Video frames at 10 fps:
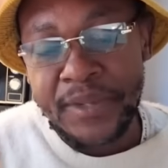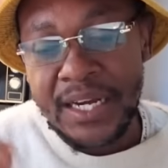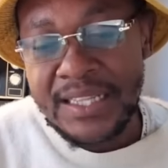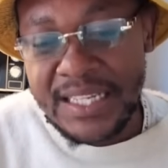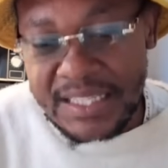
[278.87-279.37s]

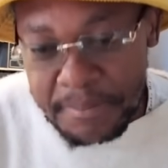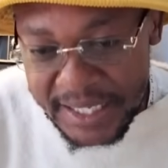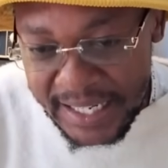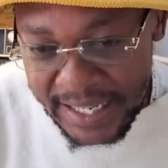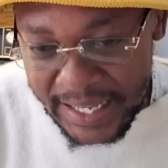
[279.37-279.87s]
This
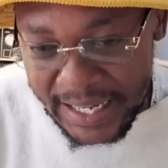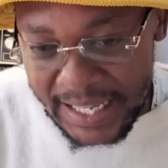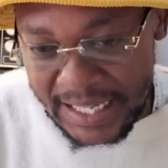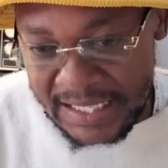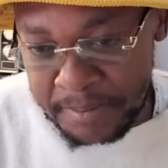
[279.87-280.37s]
betrayal
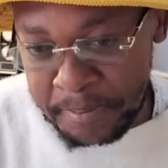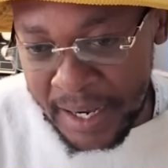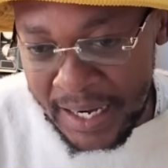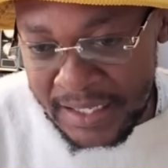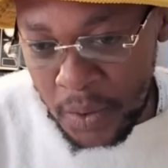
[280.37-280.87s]
has
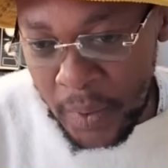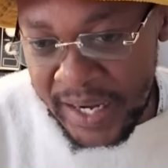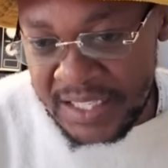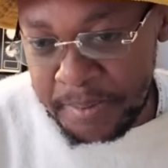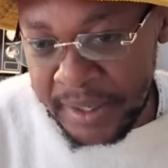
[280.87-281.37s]
sparked
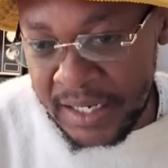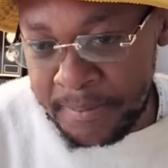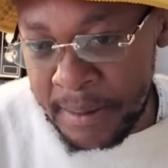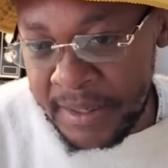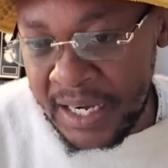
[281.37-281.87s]
widespread
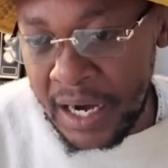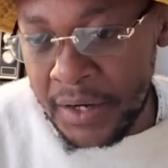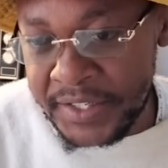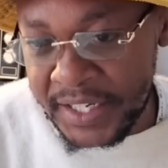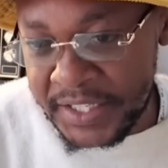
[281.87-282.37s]
public
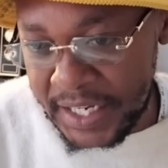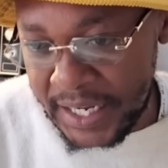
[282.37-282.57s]
outrage